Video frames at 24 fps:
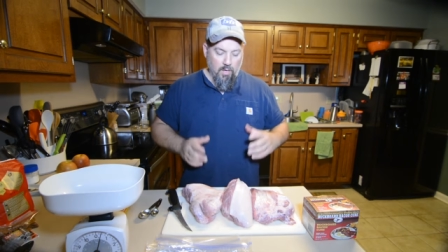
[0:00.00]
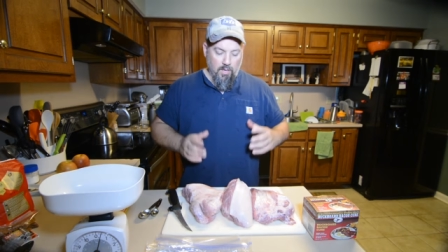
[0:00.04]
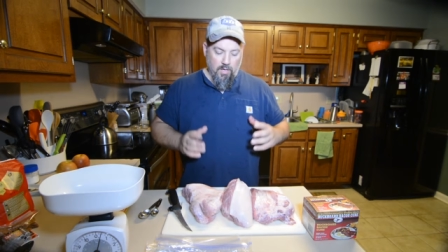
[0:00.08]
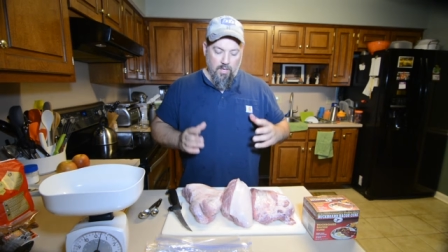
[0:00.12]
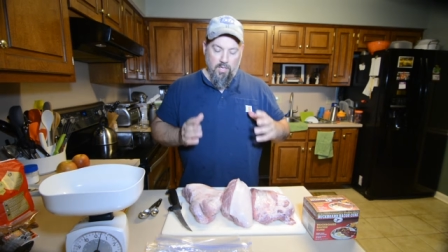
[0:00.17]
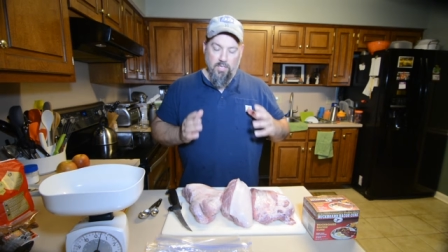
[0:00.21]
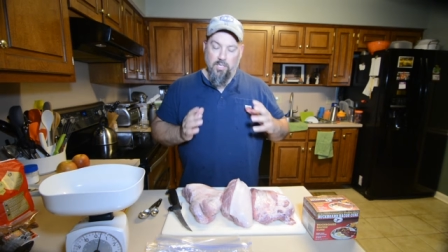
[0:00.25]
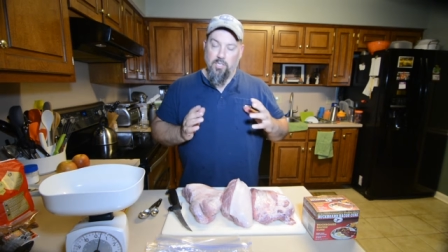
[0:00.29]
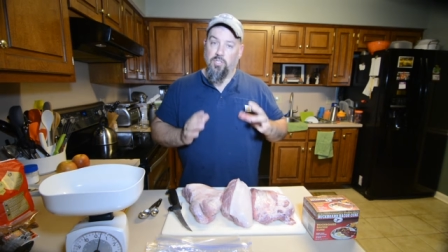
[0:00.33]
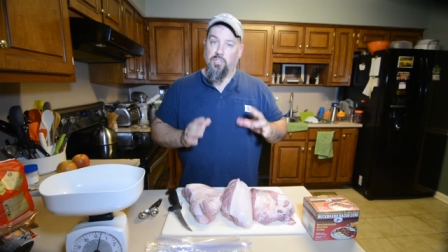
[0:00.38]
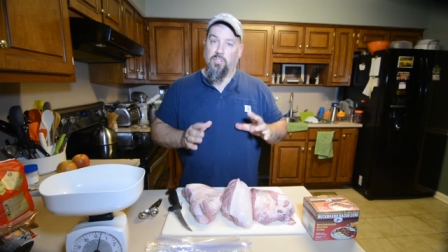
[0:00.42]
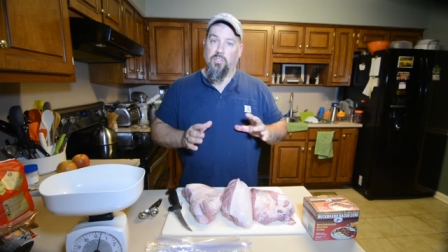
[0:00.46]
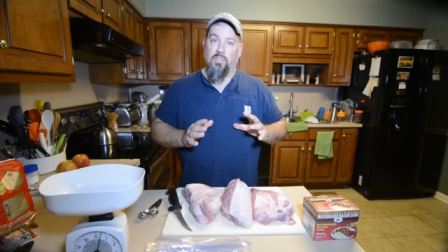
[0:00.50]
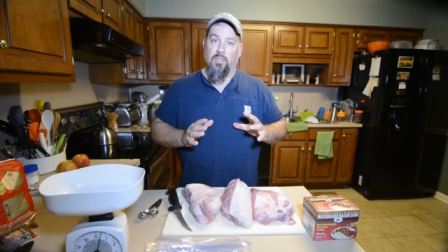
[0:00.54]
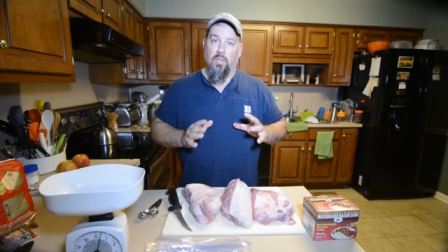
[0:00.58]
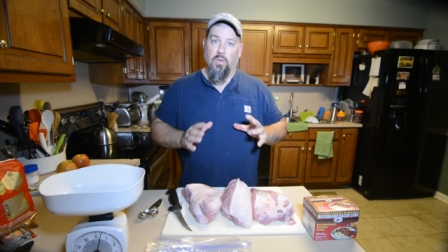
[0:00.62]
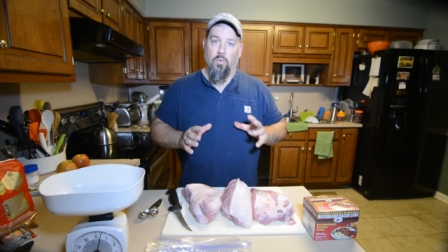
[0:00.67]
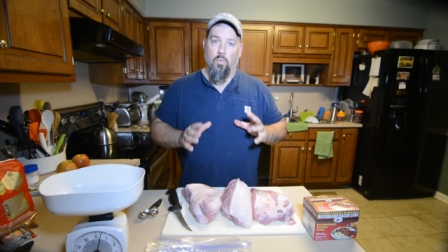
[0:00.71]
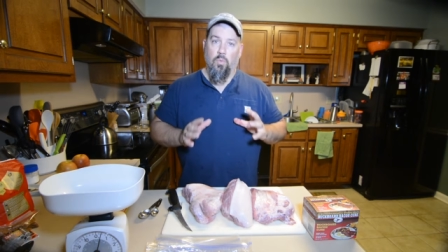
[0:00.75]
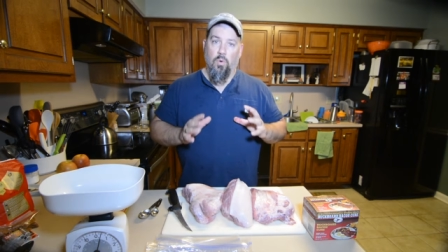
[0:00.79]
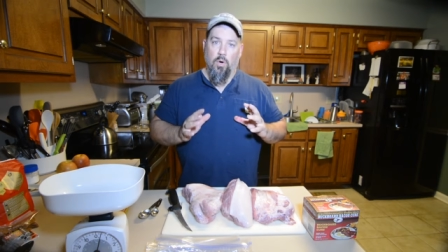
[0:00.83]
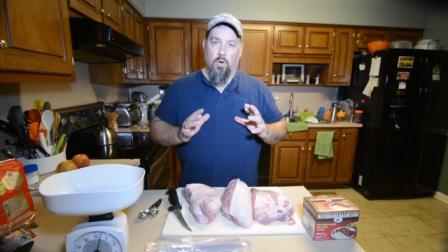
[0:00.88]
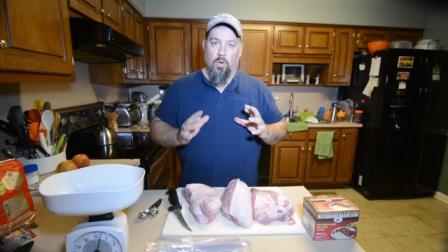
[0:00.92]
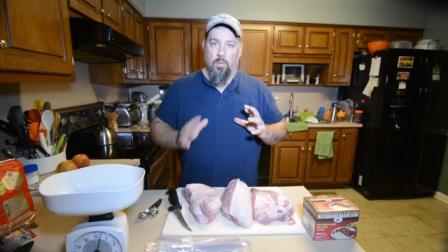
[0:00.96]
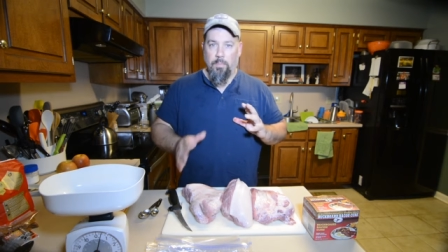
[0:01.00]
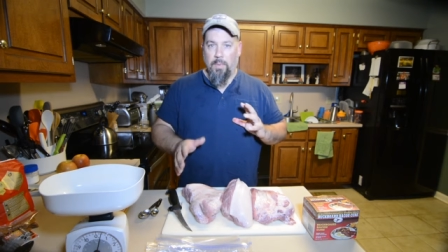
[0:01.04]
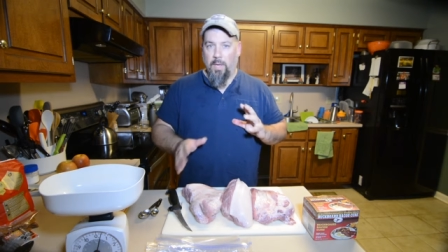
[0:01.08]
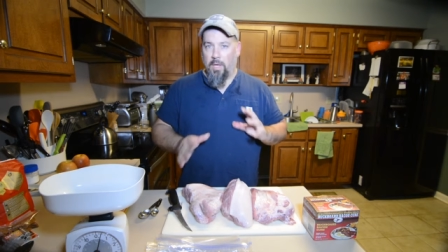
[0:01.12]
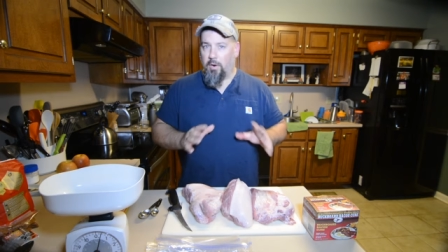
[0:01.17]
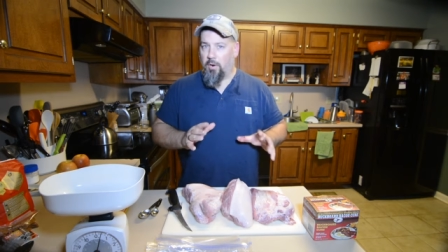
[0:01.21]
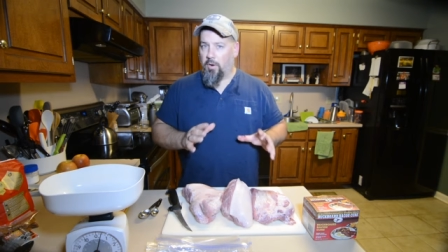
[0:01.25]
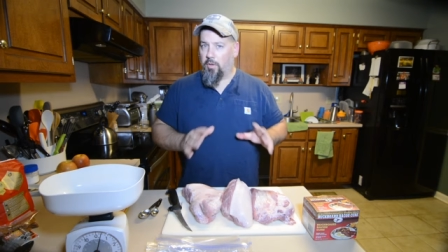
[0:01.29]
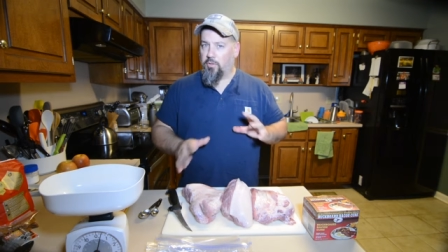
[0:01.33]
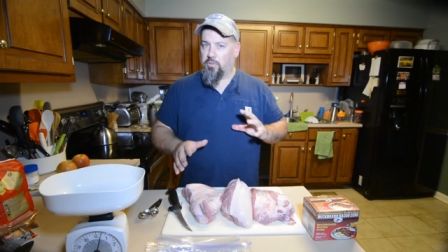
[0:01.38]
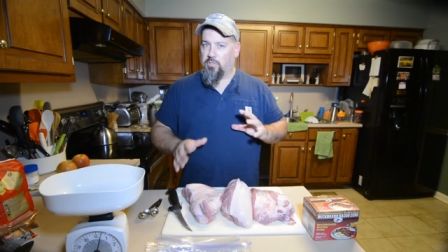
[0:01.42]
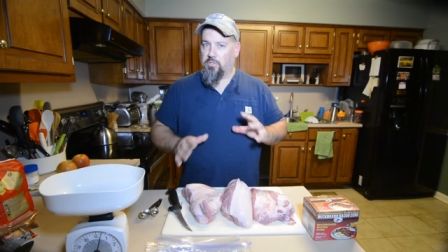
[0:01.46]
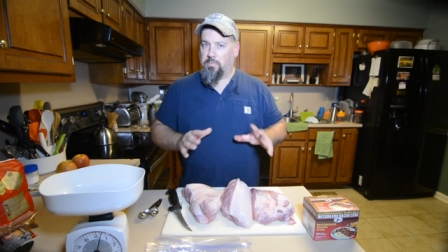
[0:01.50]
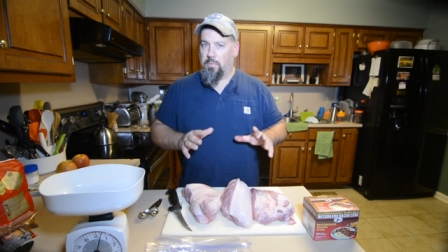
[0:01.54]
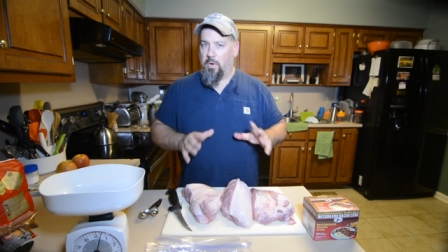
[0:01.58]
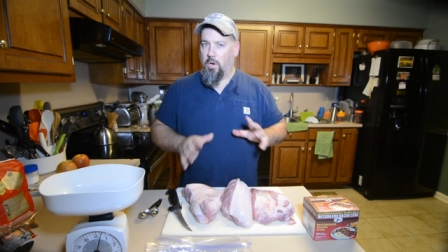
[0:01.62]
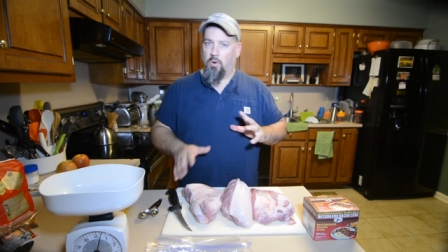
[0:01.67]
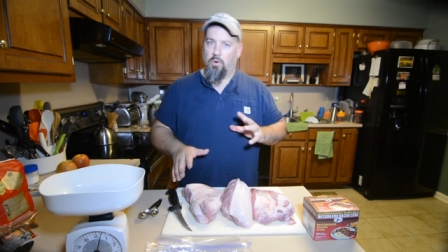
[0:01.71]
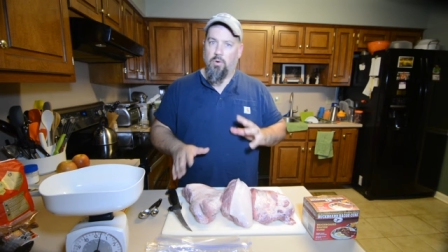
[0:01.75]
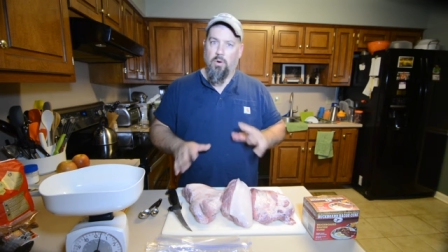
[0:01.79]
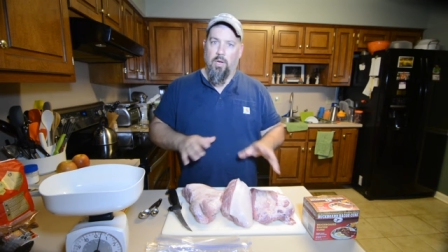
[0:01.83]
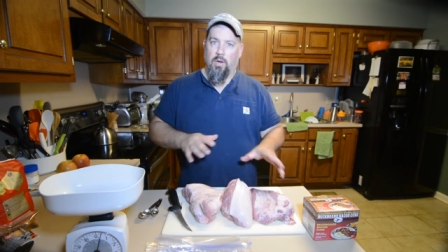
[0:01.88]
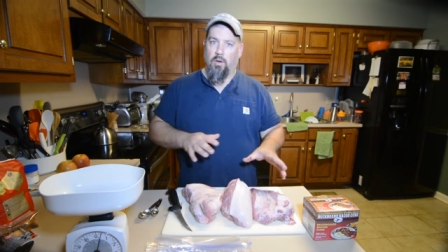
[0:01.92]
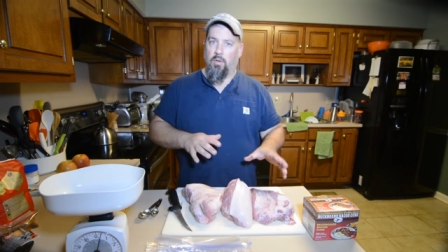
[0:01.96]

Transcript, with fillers: it's just going to work better on the smoker.